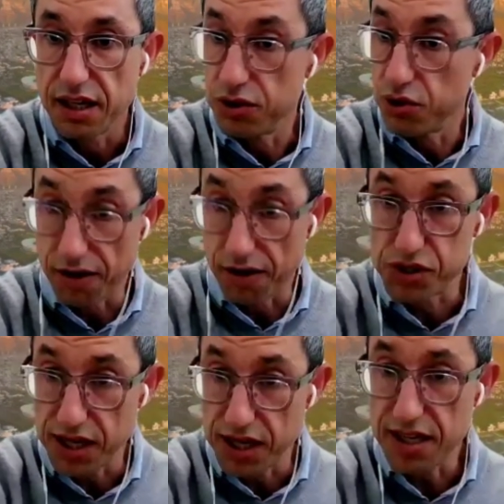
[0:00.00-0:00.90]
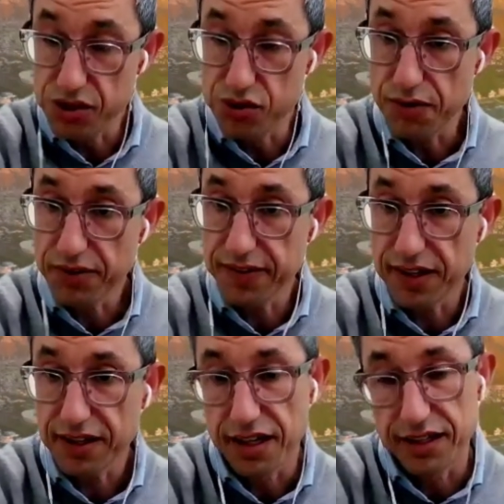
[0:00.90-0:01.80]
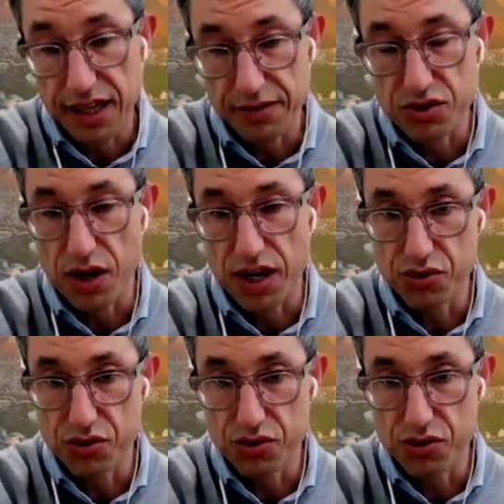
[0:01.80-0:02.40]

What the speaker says: You have to say yes to everything, and then try